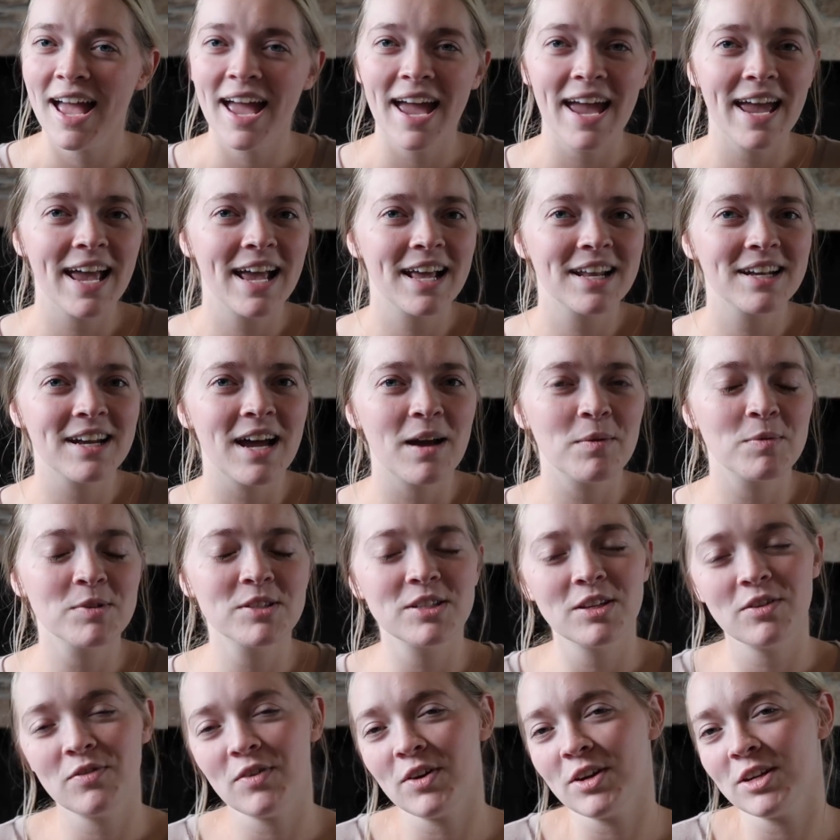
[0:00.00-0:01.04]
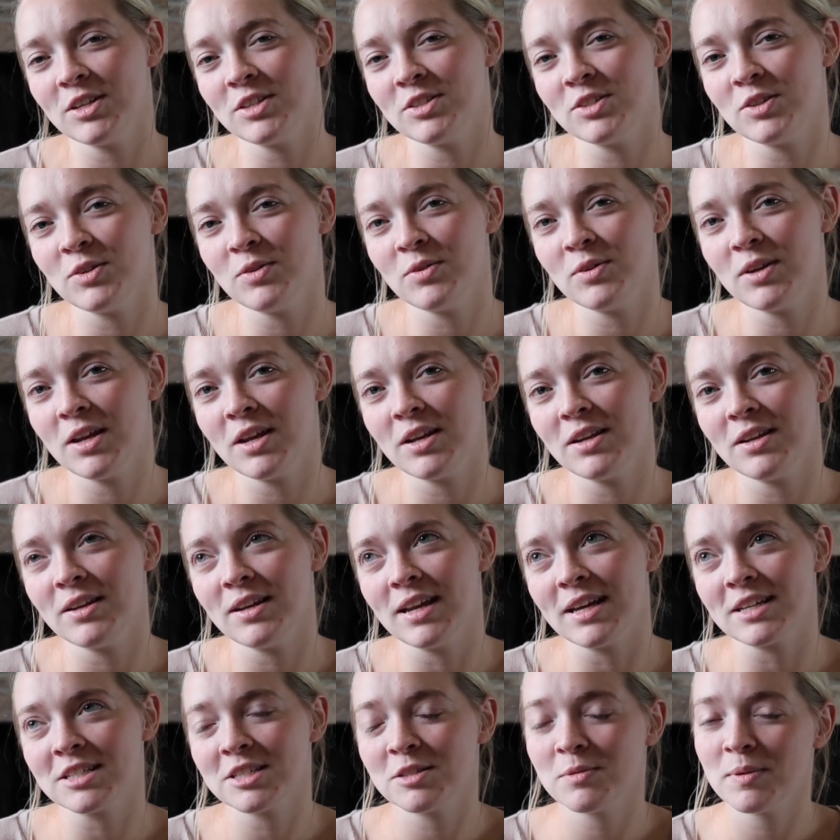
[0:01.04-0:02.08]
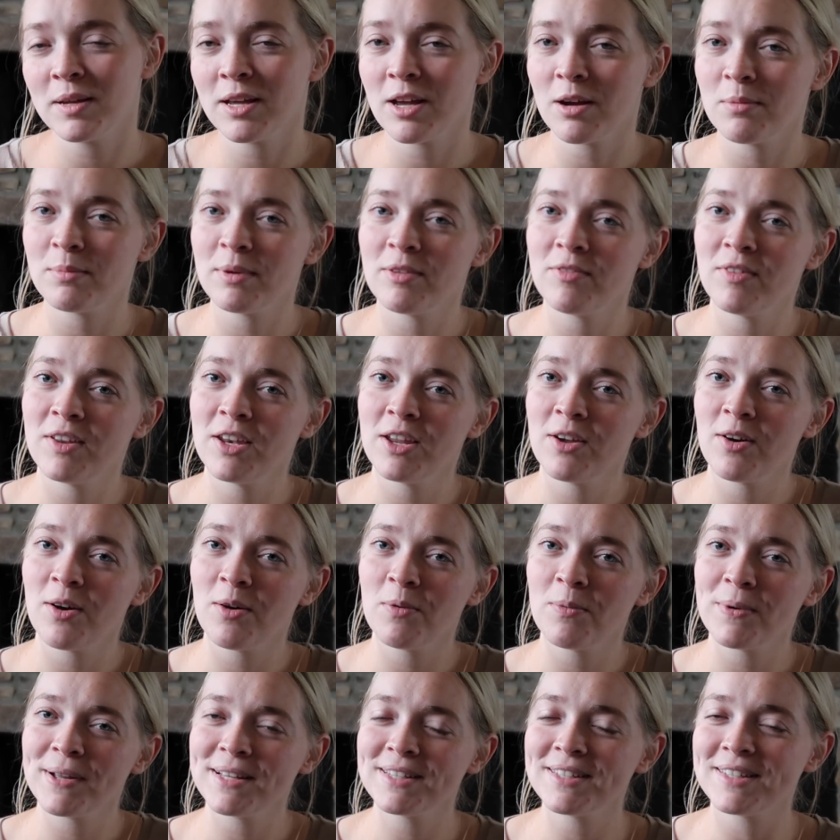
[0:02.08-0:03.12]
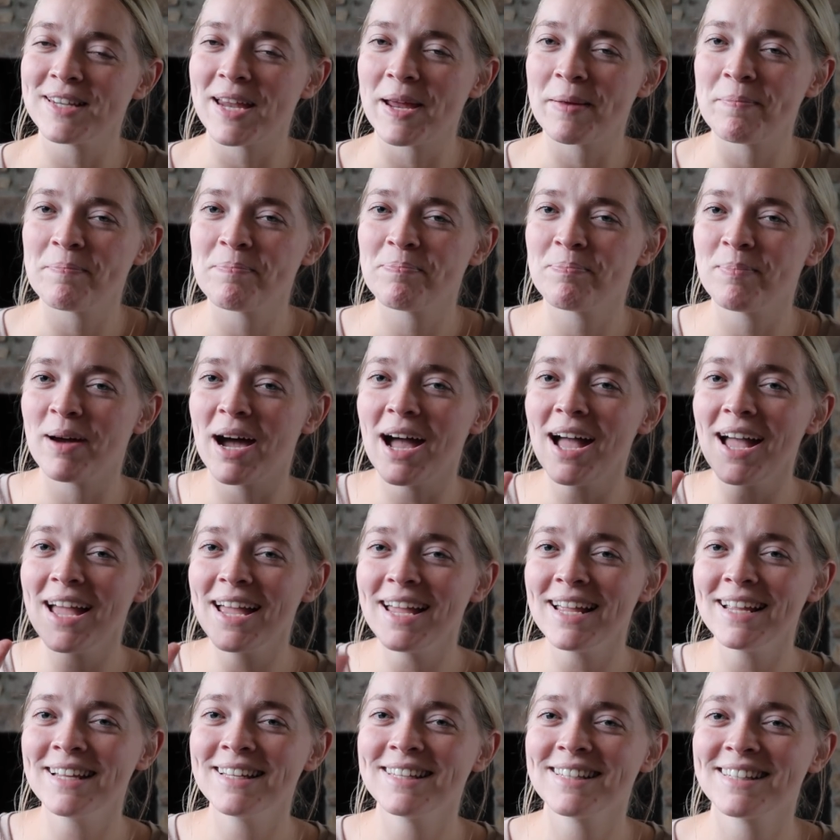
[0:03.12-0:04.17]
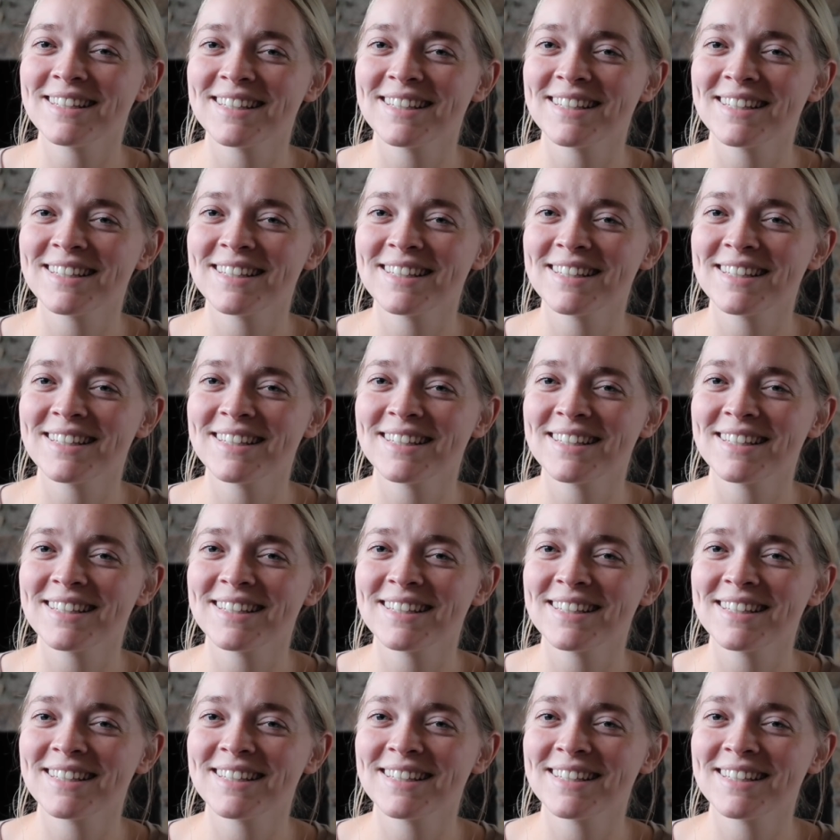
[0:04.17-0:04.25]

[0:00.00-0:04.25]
And I will see you very soon next week on my video on Wednesday. Bye.